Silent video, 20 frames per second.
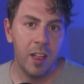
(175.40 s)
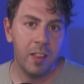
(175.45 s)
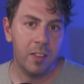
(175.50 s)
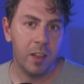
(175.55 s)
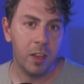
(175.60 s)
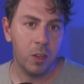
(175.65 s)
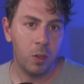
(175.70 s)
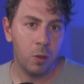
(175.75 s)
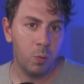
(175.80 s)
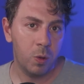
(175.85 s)

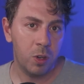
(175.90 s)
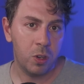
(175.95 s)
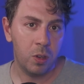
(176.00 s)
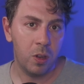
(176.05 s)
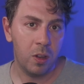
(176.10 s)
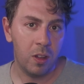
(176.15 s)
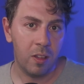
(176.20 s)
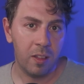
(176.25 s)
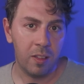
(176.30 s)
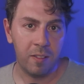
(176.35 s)
that you would
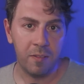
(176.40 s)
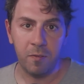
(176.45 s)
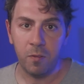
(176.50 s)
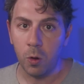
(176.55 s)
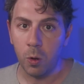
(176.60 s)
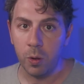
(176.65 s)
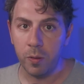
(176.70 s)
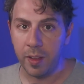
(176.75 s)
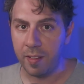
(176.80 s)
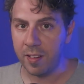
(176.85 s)
use
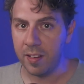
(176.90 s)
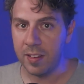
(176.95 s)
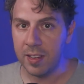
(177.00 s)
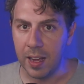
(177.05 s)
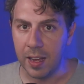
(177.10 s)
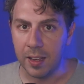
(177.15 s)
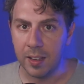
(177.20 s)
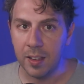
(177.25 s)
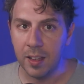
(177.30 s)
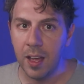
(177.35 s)
for this
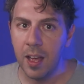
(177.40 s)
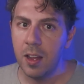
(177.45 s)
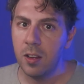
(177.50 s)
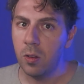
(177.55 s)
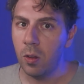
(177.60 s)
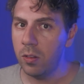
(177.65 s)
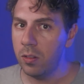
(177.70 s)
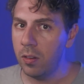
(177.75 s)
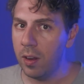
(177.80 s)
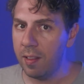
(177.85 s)
attack.
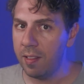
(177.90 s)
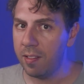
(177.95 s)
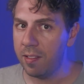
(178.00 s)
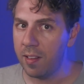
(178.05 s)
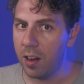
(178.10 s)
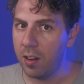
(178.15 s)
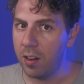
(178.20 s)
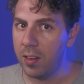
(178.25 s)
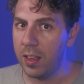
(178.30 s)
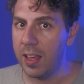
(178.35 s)
Not
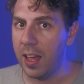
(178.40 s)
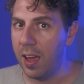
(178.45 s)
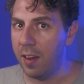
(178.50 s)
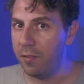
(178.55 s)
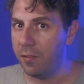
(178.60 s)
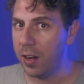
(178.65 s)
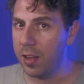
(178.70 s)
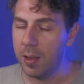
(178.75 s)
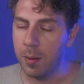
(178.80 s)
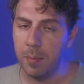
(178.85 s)
necessarily
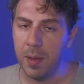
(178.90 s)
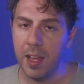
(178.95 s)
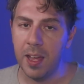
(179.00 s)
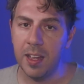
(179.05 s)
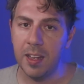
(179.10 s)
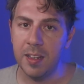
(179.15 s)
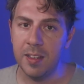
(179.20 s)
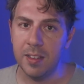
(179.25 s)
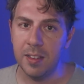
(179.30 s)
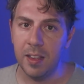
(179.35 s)
every
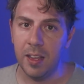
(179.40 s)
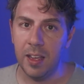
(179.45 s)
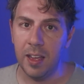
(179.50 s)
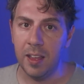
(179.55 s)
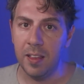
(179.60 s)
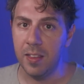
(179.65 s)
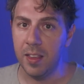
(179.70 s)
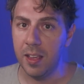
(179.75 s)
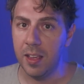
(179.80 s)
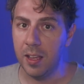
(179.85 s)
command
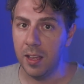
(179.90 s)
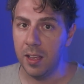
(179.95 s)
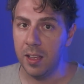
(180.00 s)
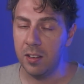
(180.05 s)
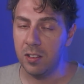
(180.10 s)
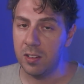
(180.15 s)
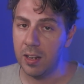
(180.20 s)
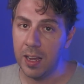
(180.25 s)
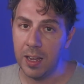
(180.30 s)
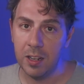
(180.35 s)
in
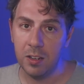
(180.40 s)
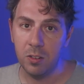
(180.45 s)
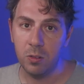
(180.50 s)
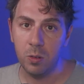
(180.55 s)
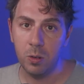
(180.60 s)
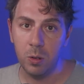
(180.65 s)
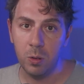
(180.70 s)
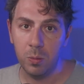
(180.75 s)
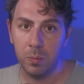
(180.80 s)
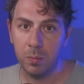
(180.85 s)
the chain
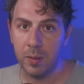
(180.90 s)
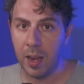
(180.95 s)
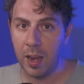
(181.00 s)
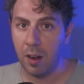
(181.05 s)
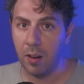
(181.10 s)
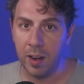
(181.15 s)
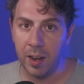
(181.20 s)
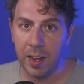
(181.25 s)
to carry